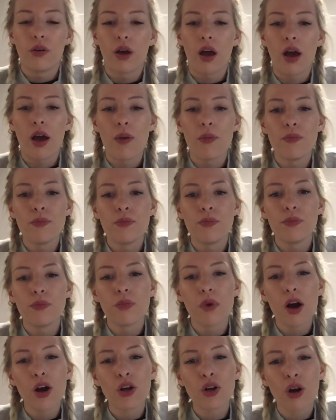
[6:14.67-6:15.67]

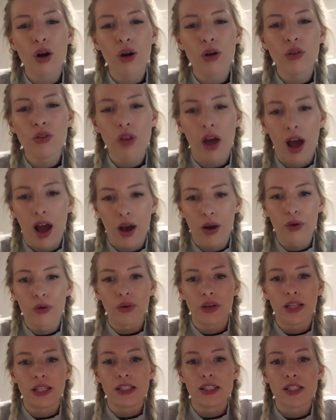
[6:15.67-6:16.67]
My goal now
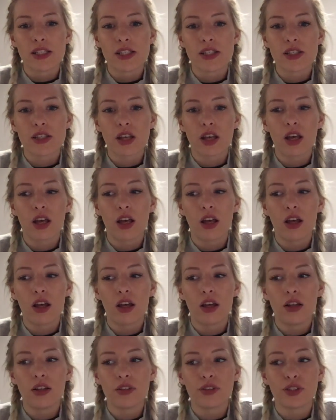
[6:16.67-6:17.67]
is
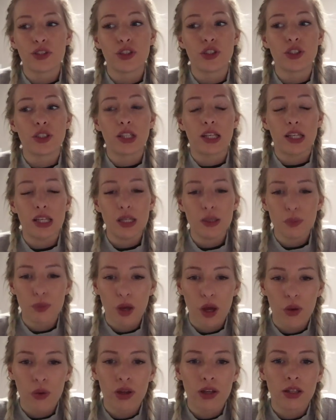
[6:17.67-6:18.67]
to just keep
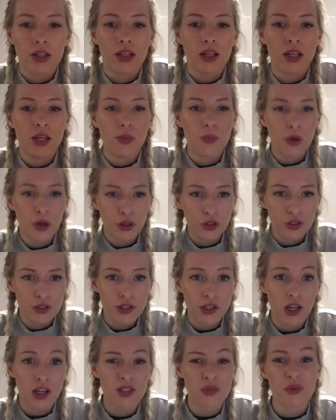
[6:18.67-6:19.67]
going, keep putting on
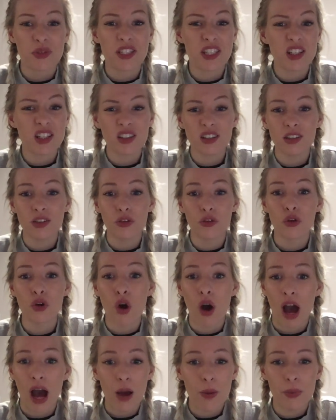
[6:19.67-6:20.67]
size. I'm still
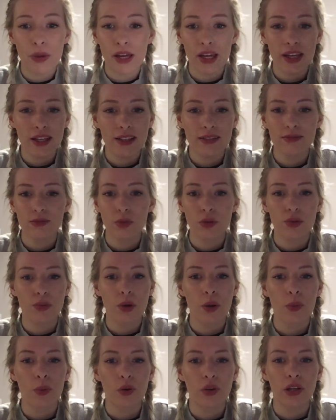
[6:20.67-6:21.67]
not happy with my
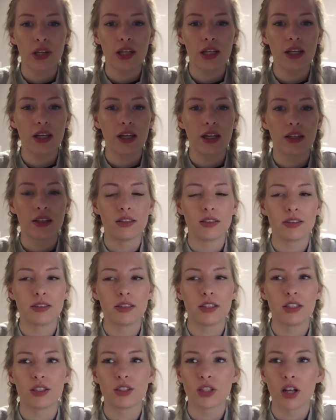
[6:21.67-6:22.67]
body and
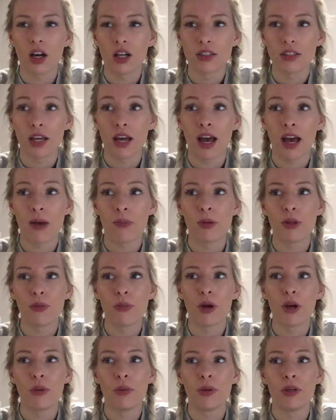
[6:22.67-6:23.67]
the size I am at the
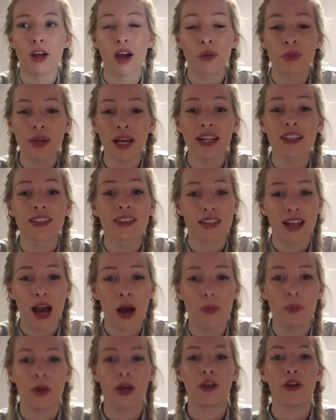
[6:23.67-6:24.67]
moment. I'm getting
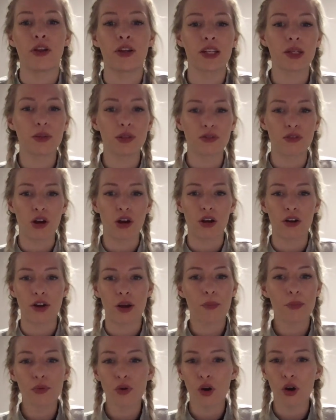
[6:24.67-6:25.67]
happier, don't get me wrong, and
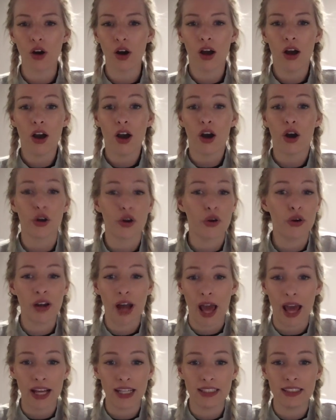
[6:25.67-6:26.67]
I don't
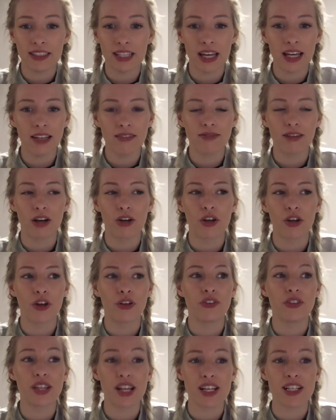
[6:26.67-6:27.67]
hate it. I
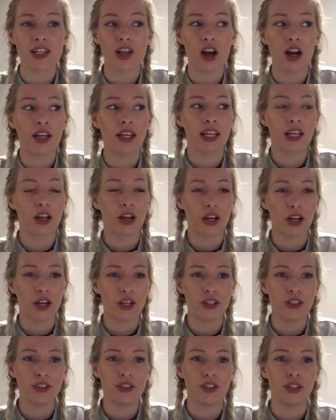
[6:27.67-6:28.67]
don't dislike it like I
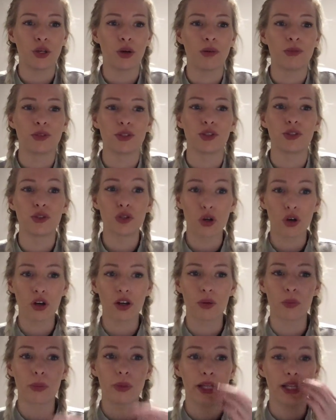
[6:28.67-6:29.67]
used to do. I'm just not
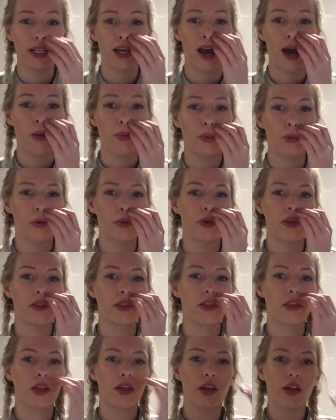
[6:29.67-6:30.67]
completely happy with
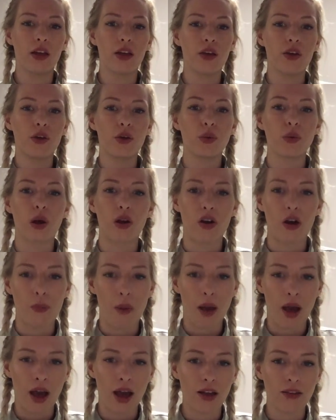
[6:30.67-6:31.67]
where I'm
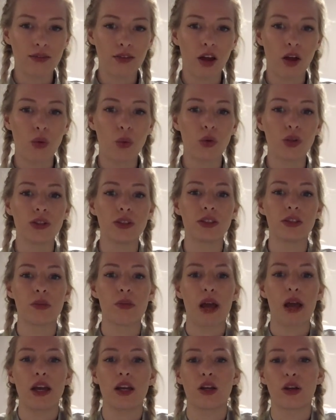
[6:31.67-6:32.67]
at. I want to
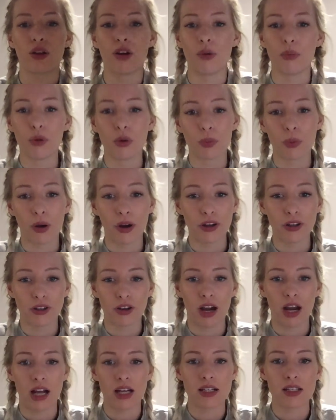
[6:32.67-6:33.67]
make a lot more
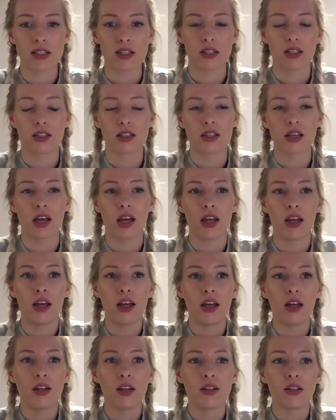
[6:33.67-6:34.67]
progress, and
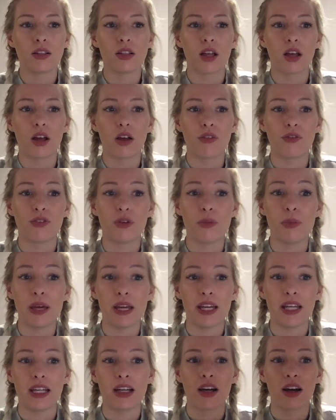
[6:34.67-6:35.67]
for
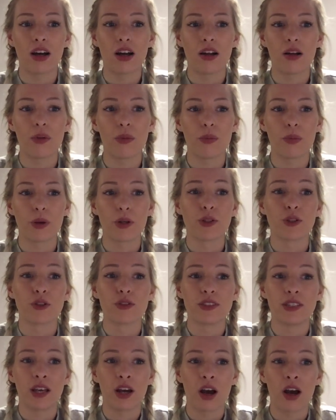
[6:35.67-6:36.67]
me, because
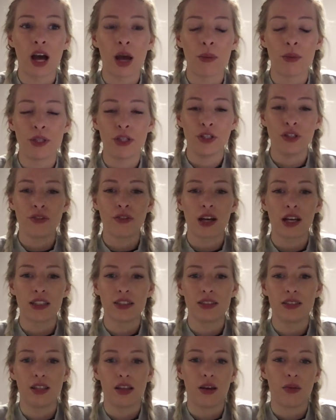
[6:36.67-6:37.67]
obviously I am at
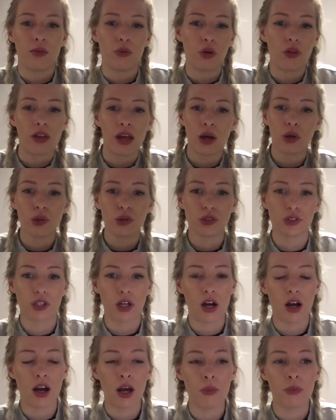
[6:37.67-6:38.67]
university, I'm not there all the
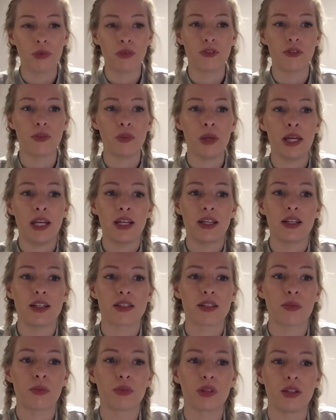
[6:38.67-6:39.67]
time, and for me it's
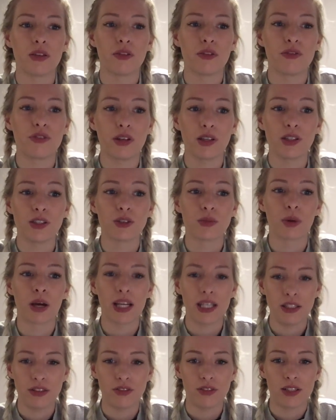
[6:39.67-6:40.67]
something that fills my
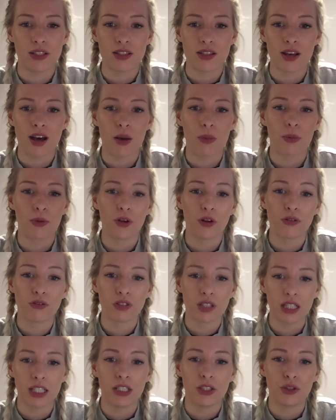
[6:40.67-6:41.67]
evenings up and I
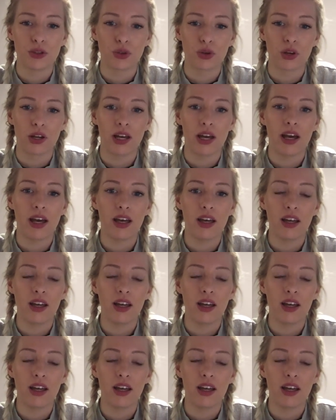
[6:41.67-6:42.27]
really enjoy it.